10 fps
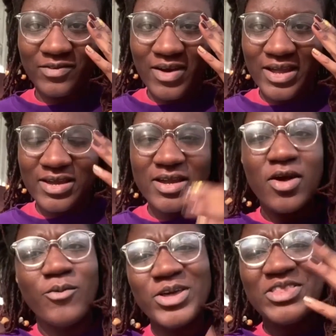right?
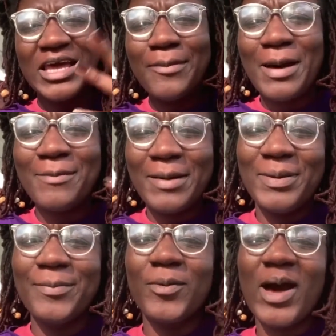When you think about my
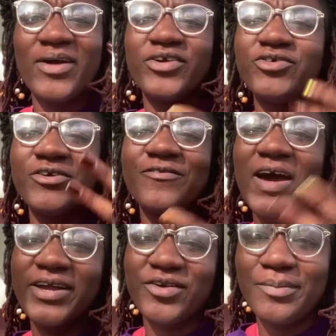people, how do you
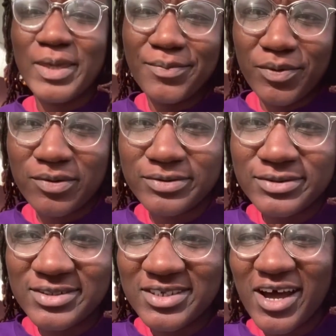define your people?
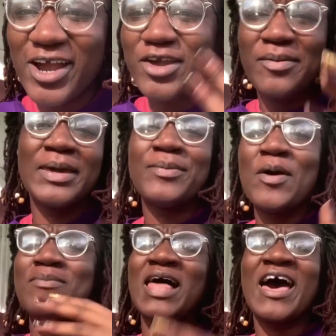Are your
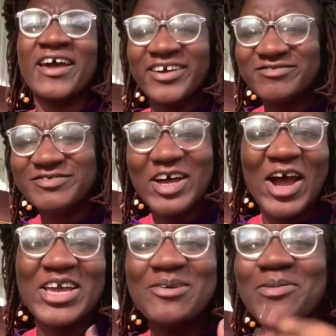people black?
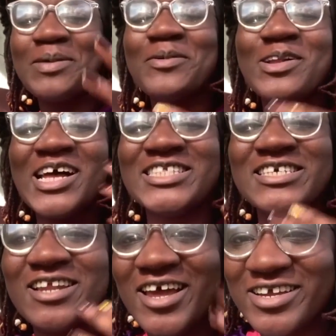Are your people
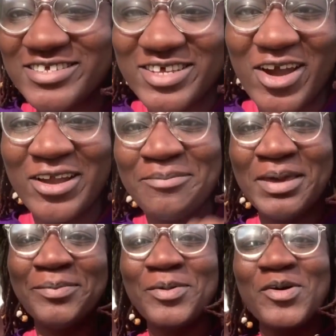Latinx? Are your
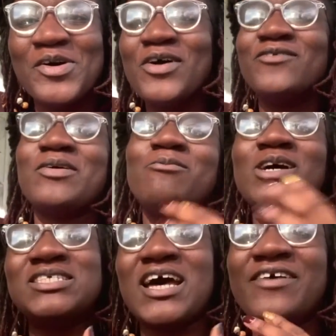people from
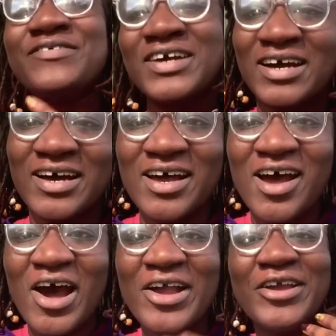West Africa?
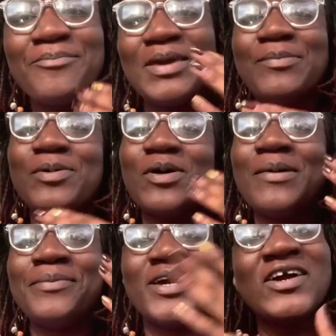Are your people
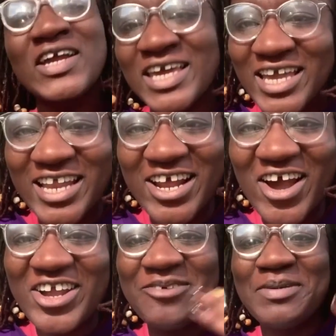
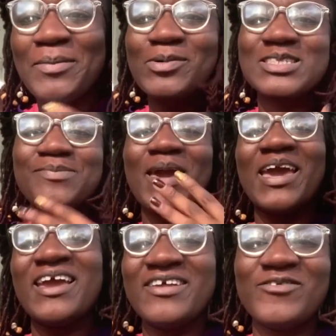American? Are your people
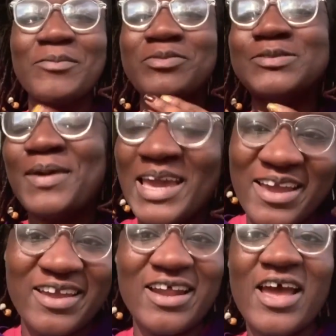Spain, from
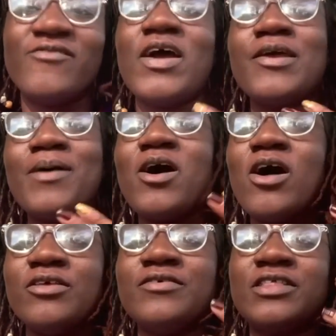Spain? Write
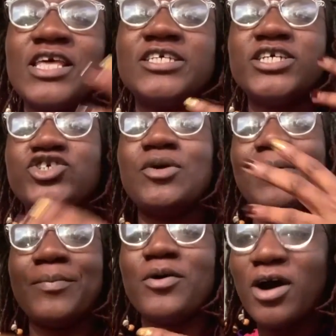about all of the things that your
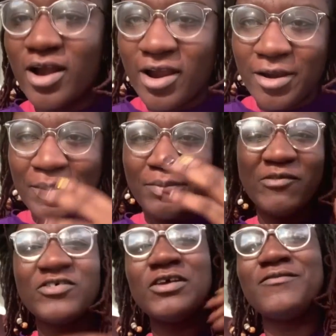people are. Are your
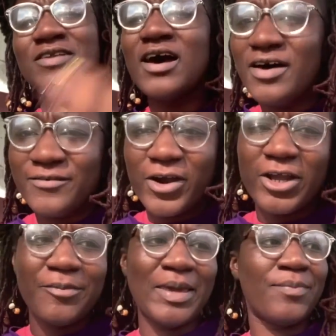people full of love?
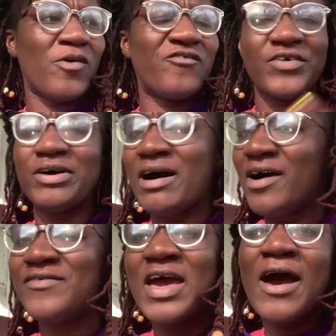Are your people full
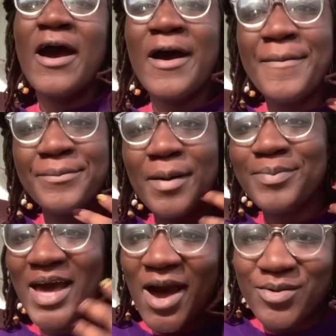of um,
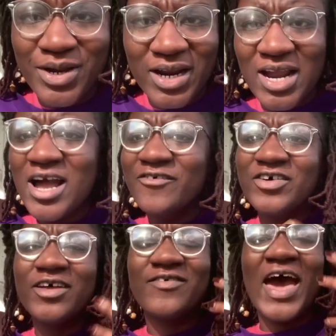power,
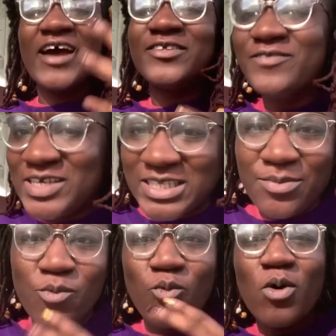full of
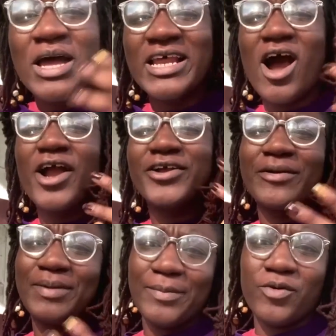activism? What are
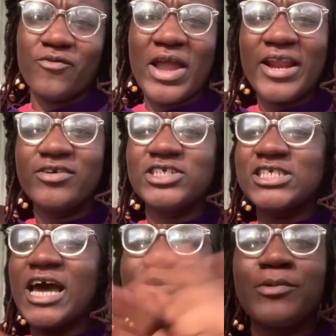your people, right?
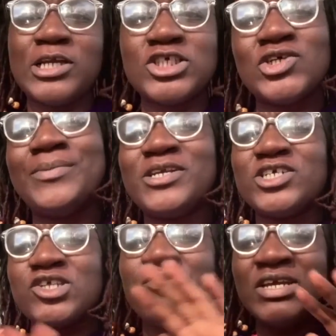Just kind of brainstorm.
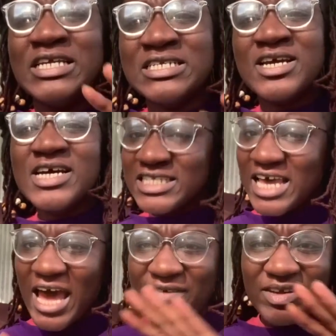There's no need
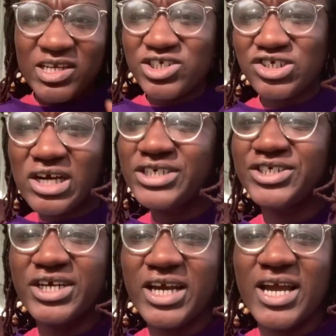to have any
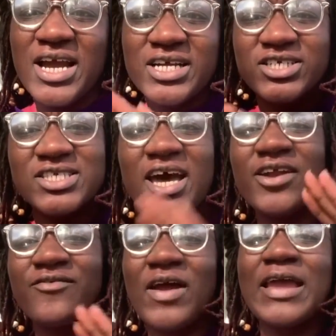structure. Just
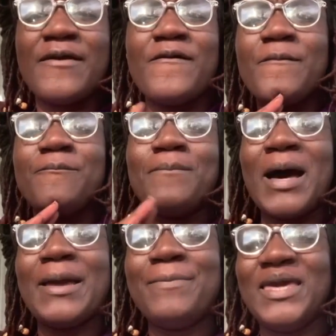kind of write
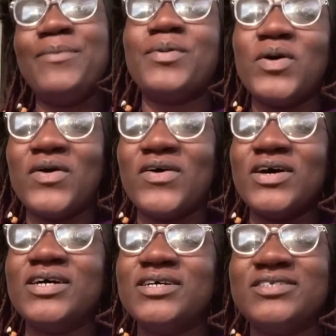my people
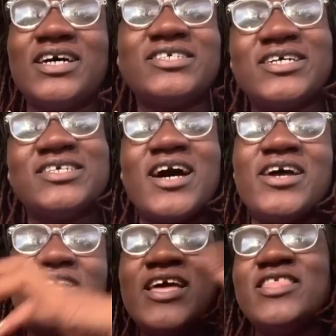dot dot
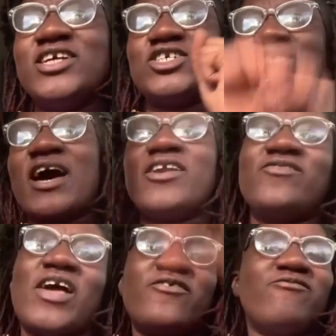dot and then just kind
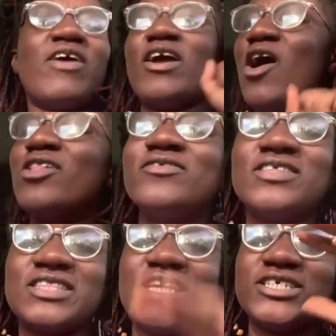of like write all
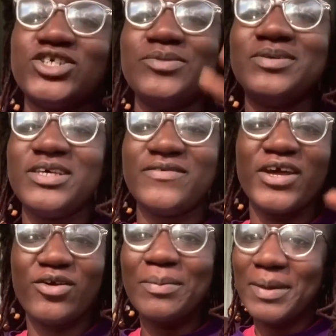of the things that you believe
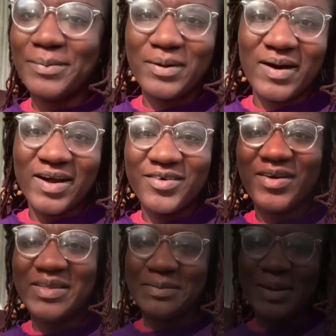that your people are around